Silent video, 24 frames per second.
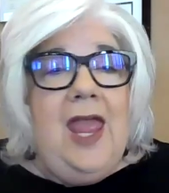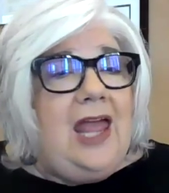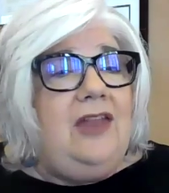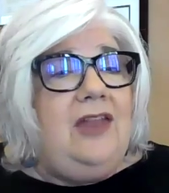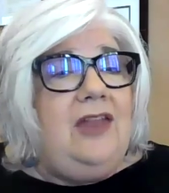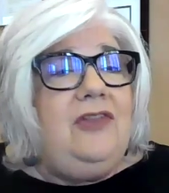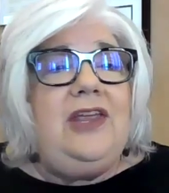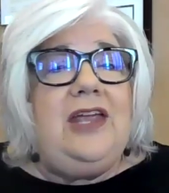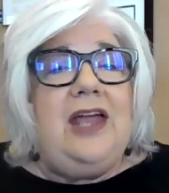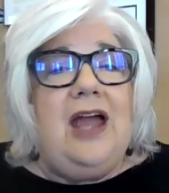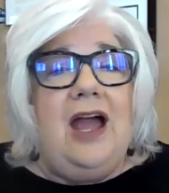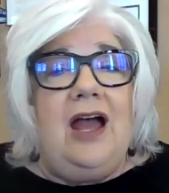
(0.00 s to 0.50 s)

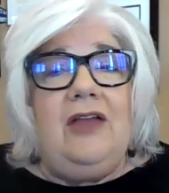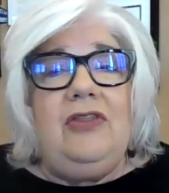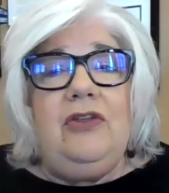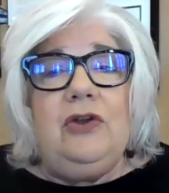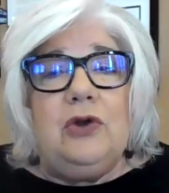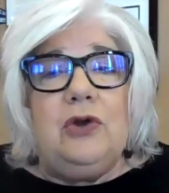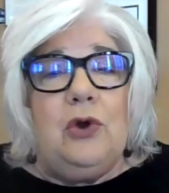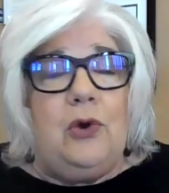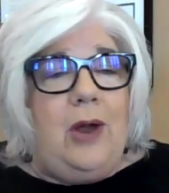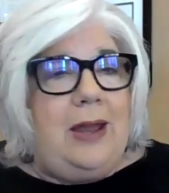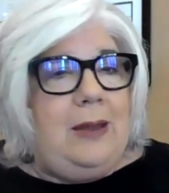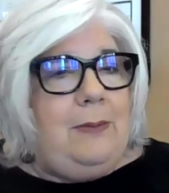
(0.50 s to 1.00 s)
And the
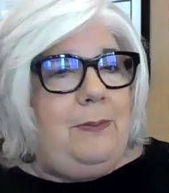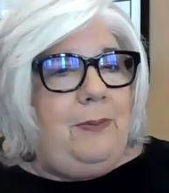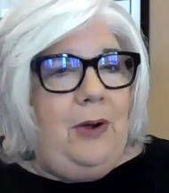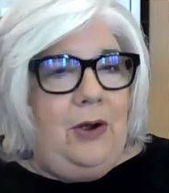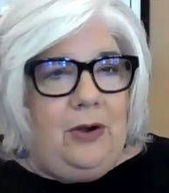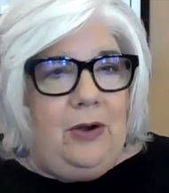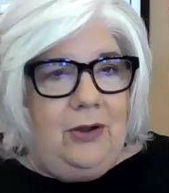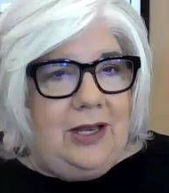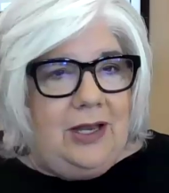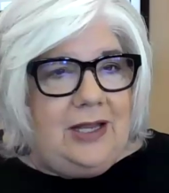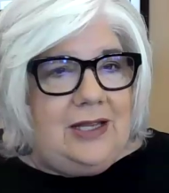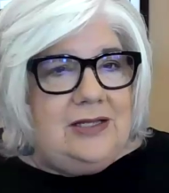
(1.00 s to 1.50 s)
other great
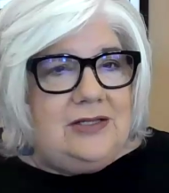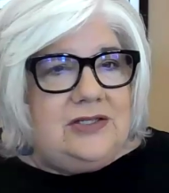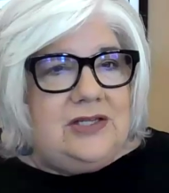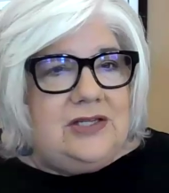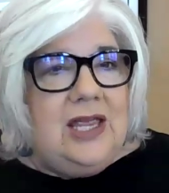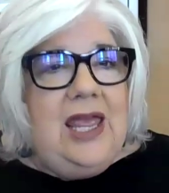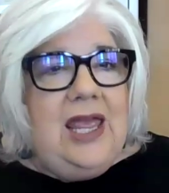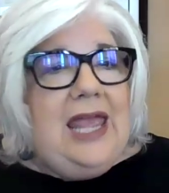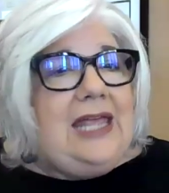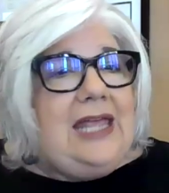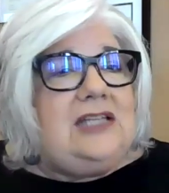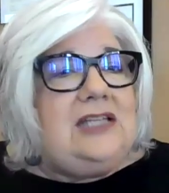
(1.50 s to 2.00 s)
part
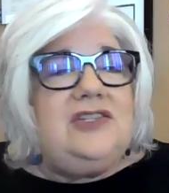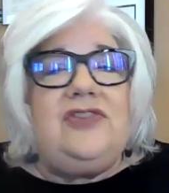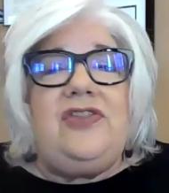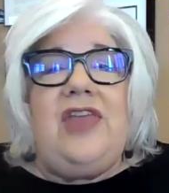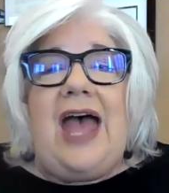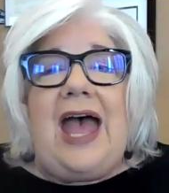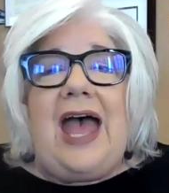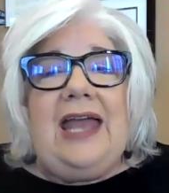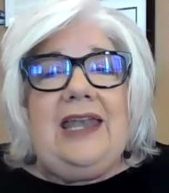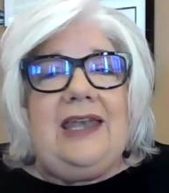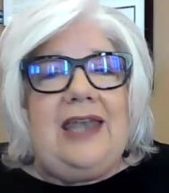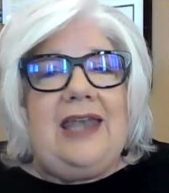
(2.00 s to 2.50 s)
is
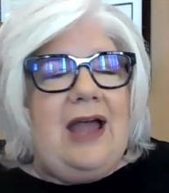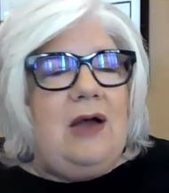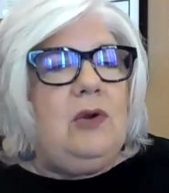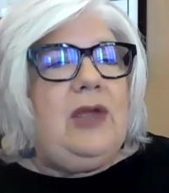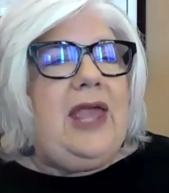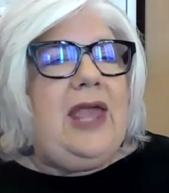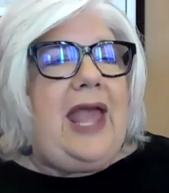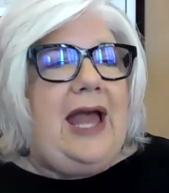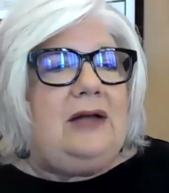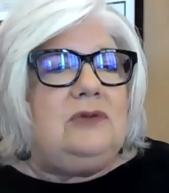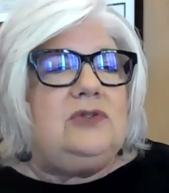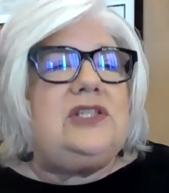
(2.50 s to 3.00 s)
that
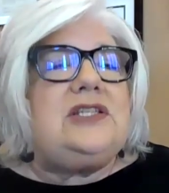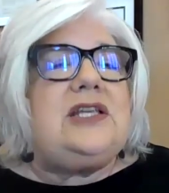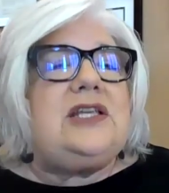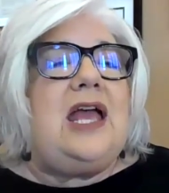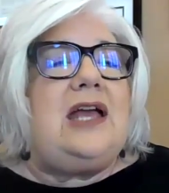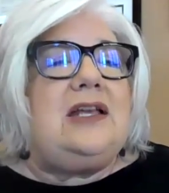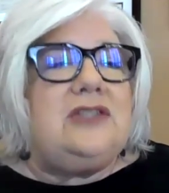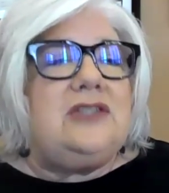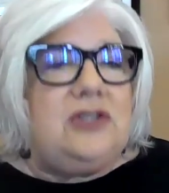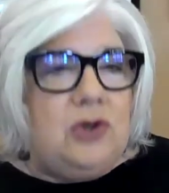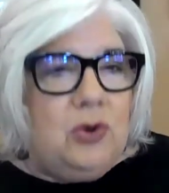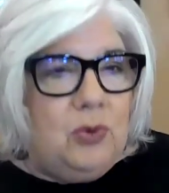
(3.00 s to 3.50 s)
now counts
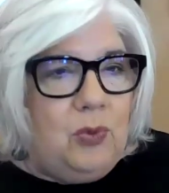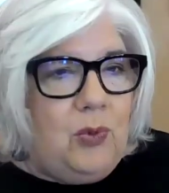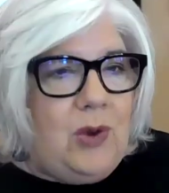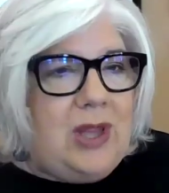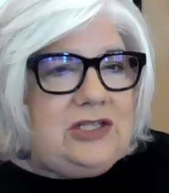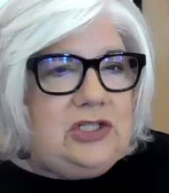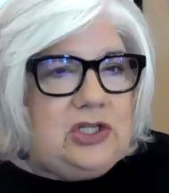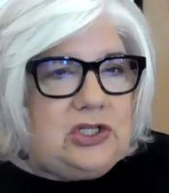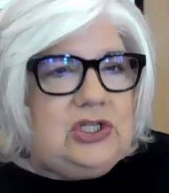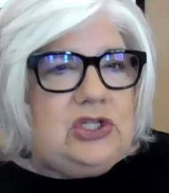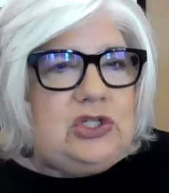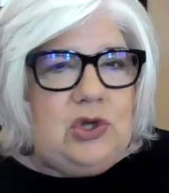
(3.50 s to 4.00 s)
as their
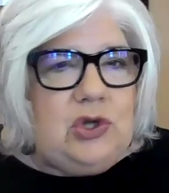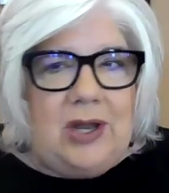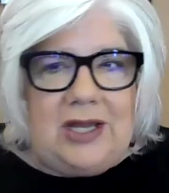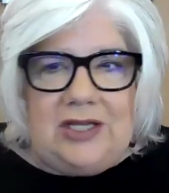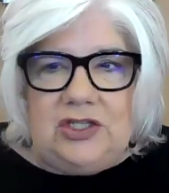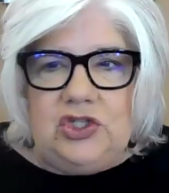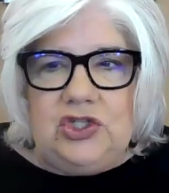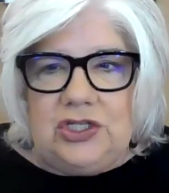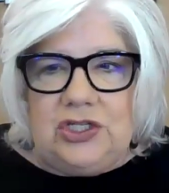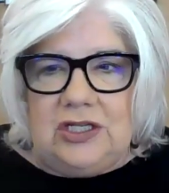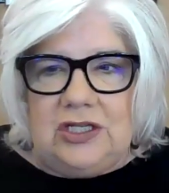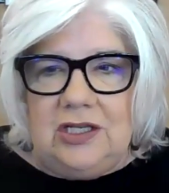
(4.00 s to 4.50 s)

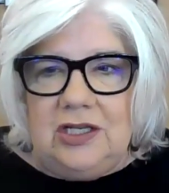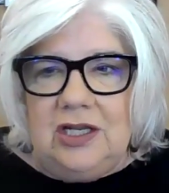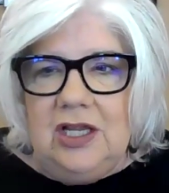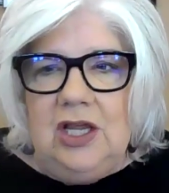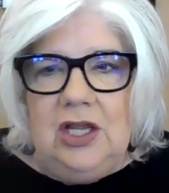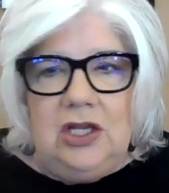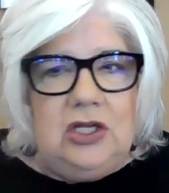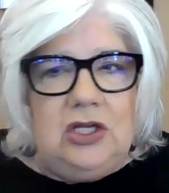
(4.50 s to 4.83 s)
registration.